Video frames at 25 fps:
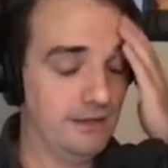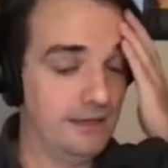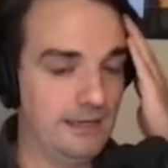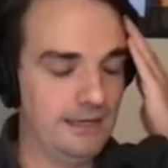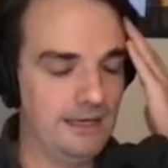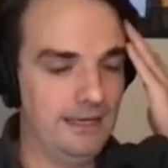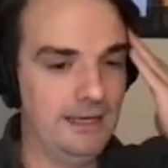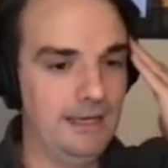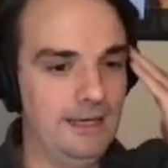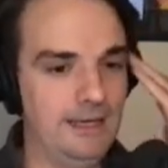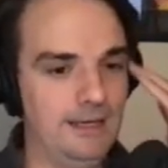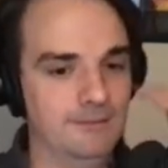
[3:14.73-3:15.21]

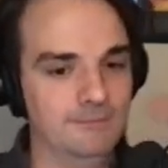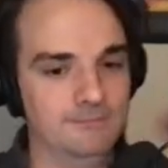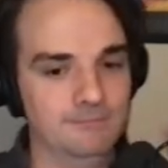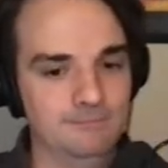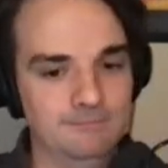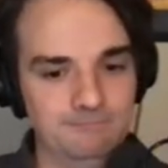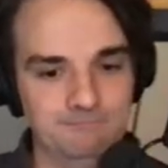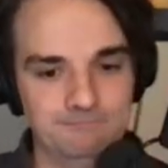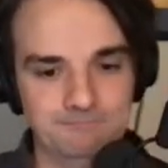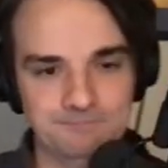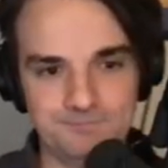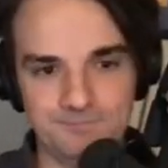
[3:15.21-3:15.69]

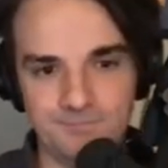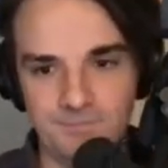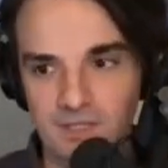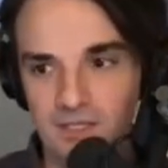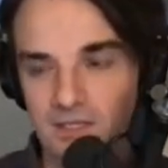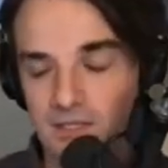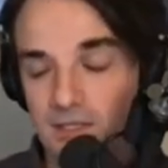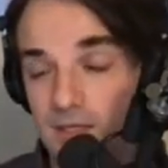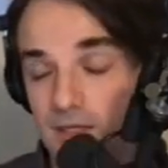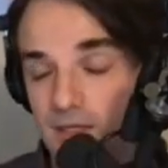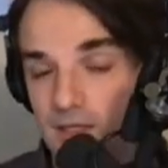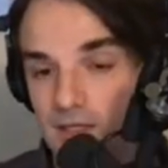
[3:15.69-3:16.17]
Um,
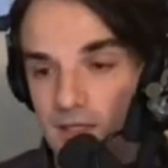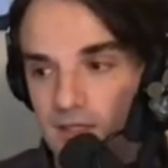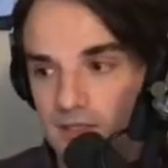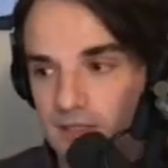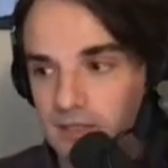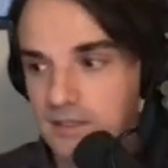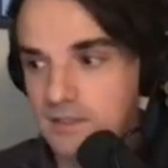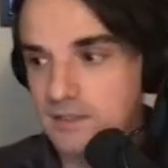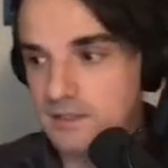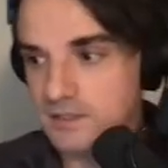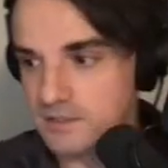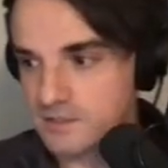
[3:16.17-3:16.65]

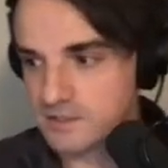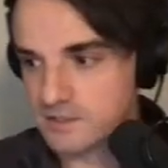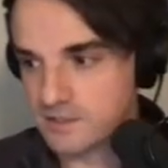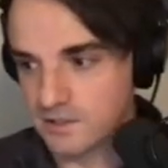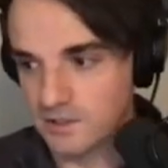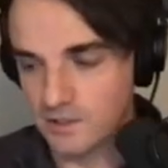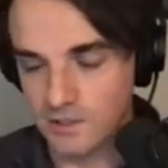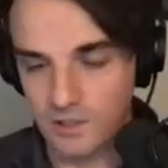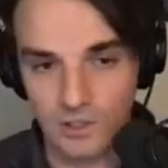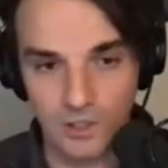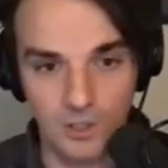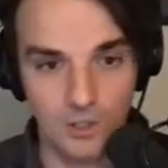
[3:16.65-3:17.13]

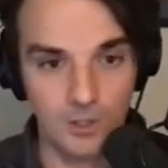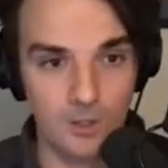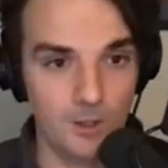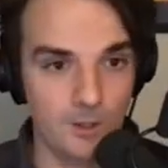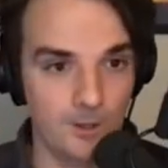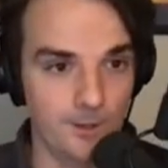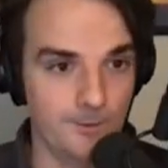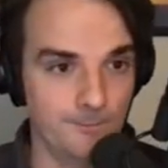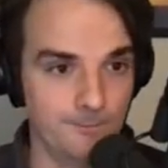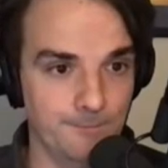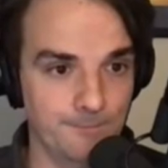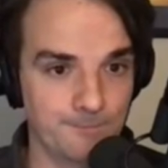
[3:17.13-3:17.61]

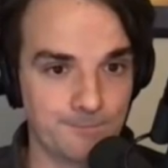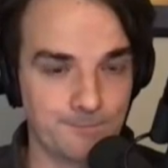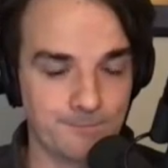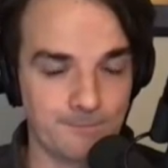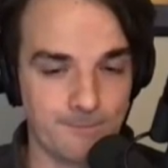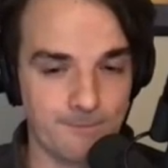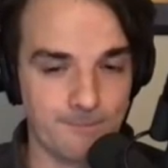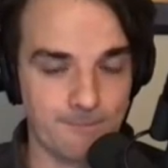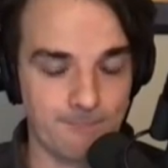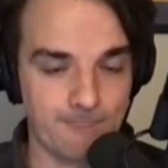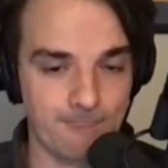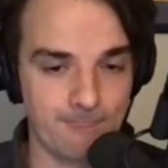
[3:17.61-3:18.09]
so
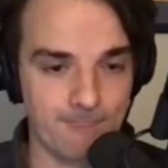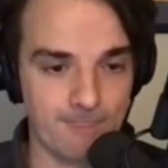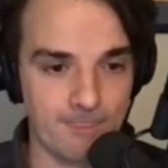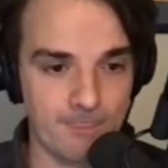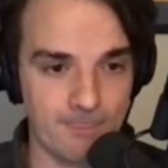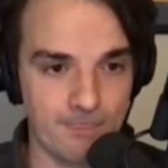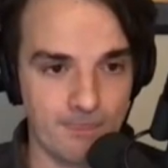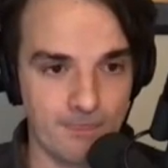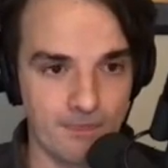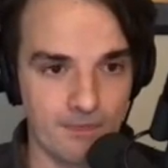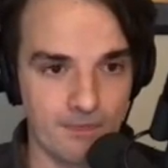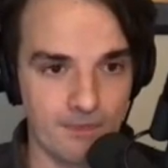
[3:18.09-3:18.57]

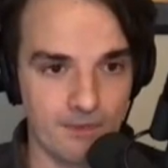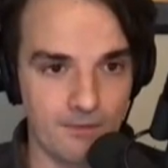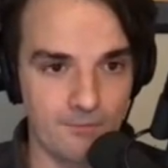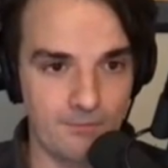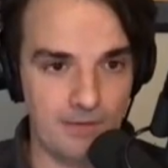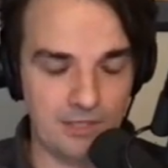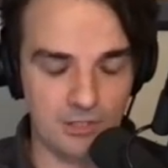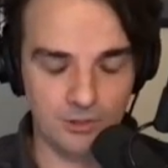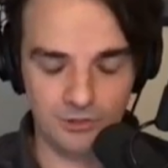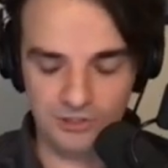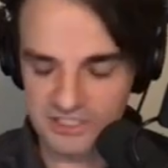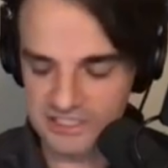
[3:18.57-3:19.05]

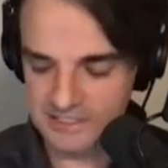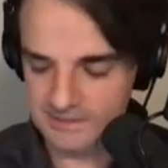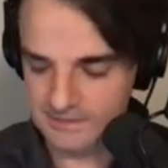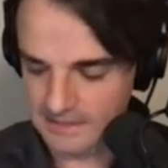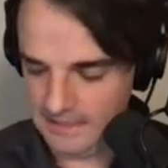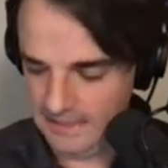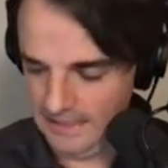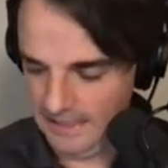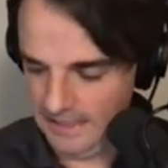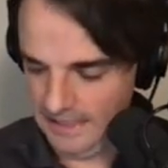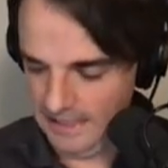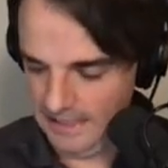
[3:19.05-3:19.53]
Micronaut is
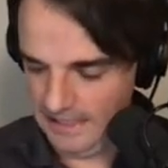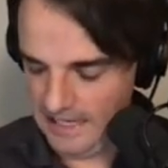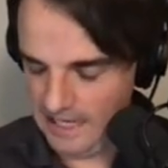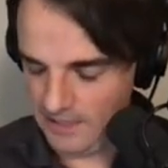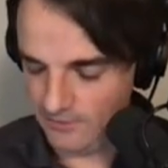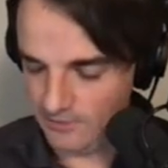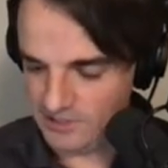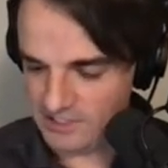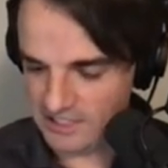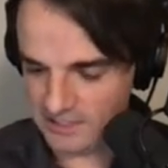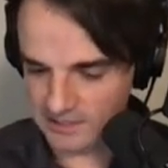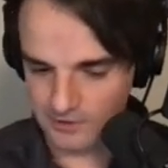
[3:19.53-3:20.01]
uh,
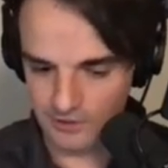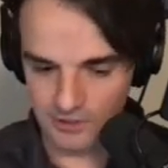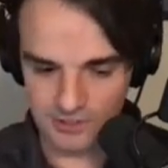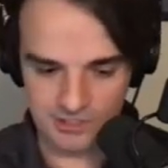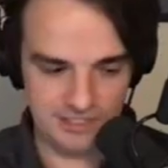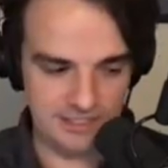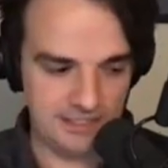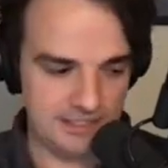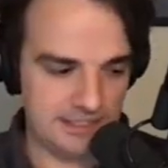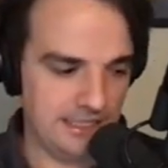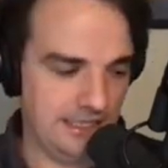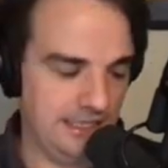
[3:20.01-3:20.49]
language
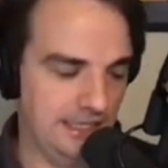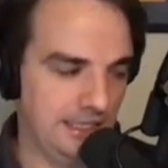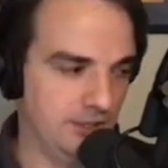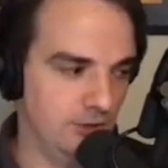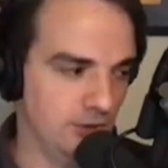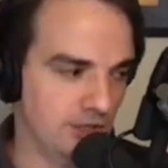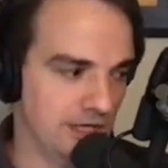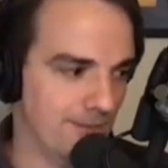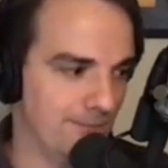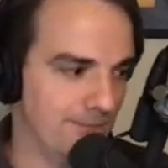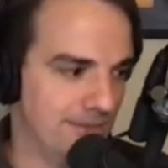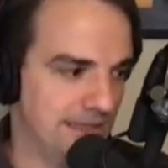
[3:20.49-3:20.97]
agnostic. Uh,
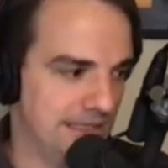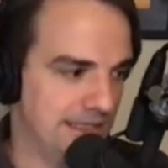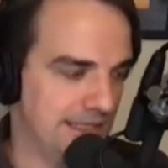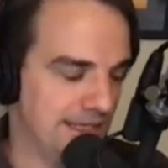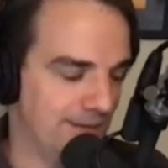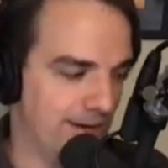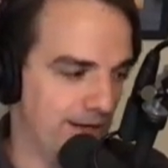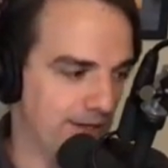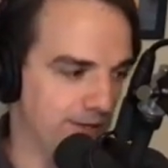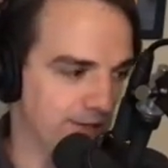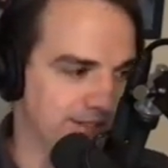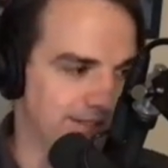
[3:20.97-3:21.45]
you can build a
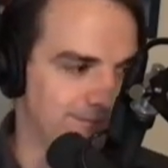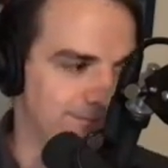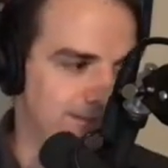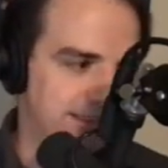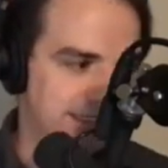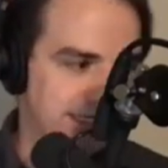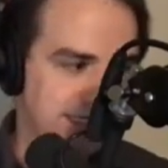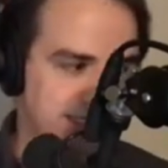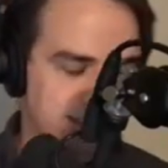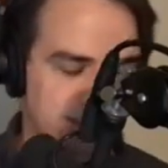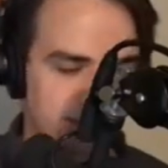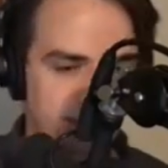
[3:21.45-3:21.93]
Micronaut
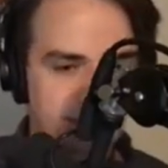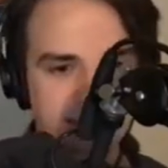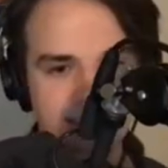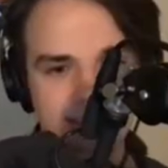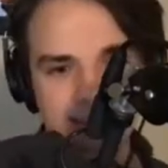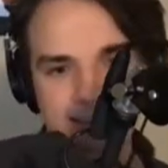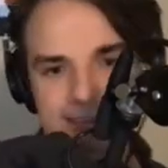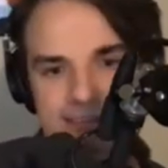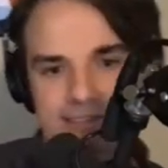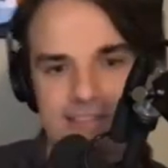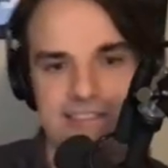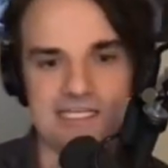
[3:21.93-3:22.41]
application
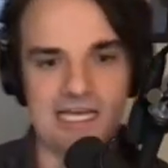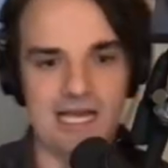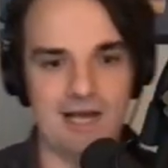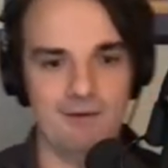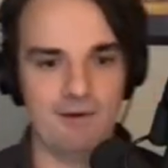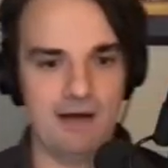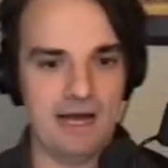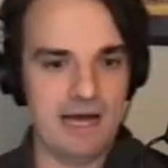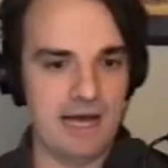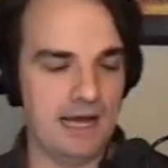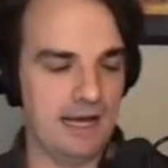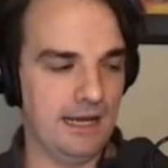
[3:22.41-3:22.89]
in
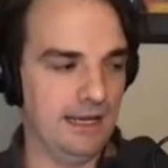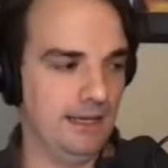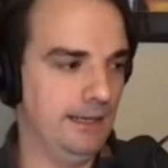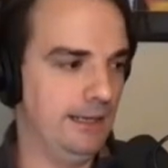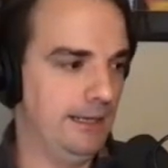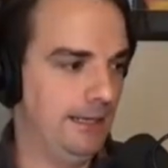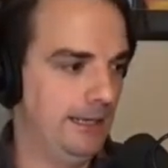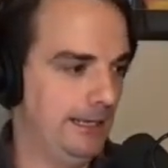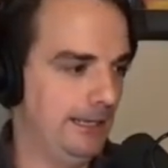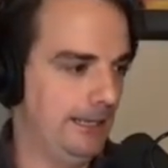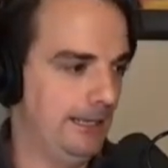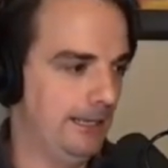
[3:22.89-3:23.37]
Java,
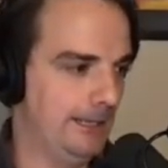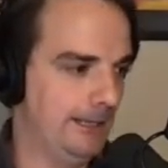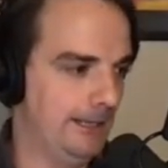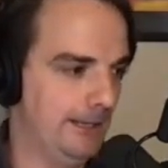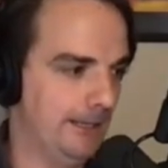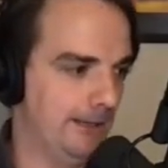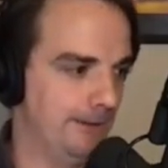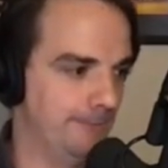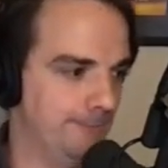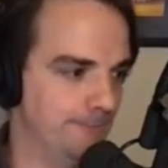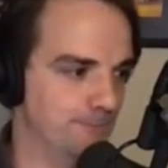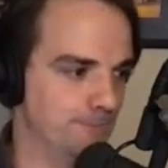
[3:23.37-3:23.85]

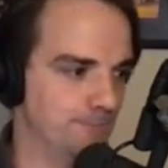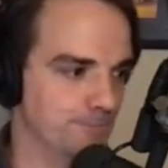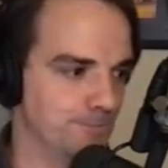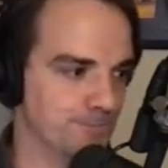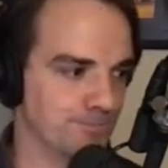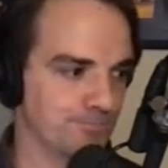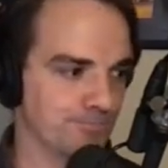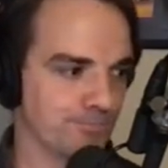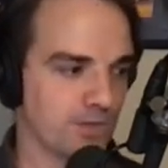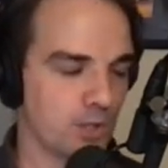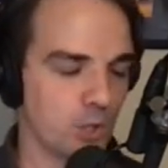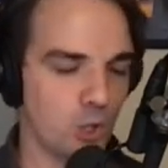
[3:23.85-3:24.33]

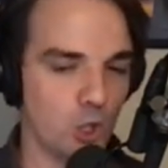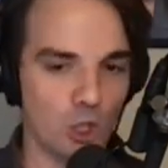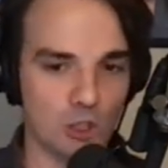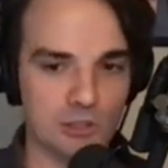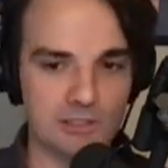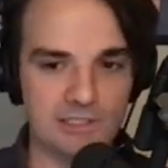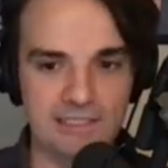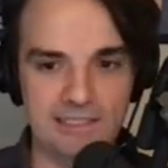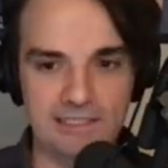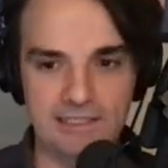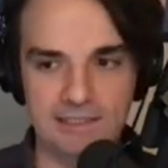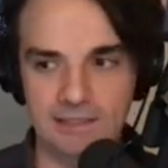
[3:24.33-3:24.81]
um,
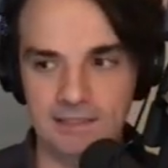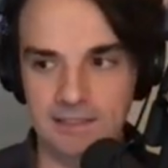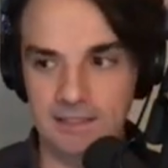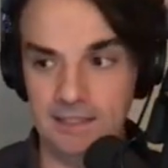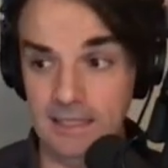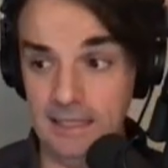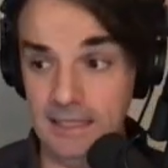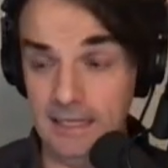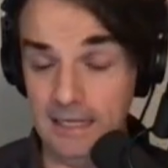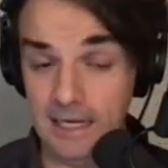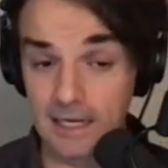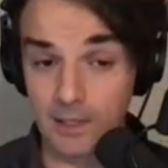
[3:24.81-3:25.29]
Kotlin,
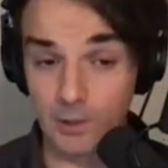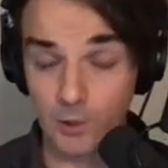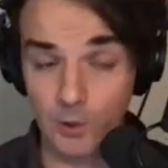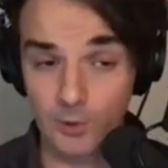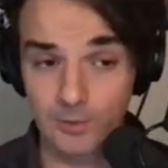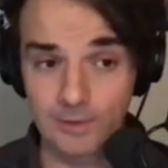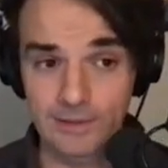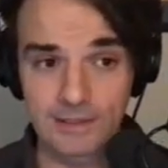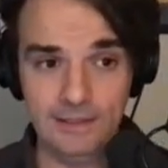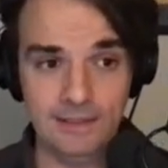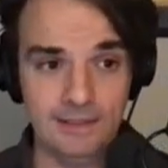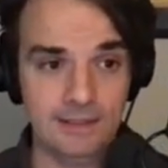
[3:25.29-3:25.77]
uh, and
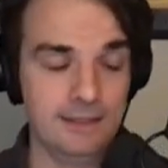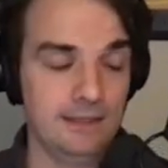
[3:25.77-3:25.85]
Groovy.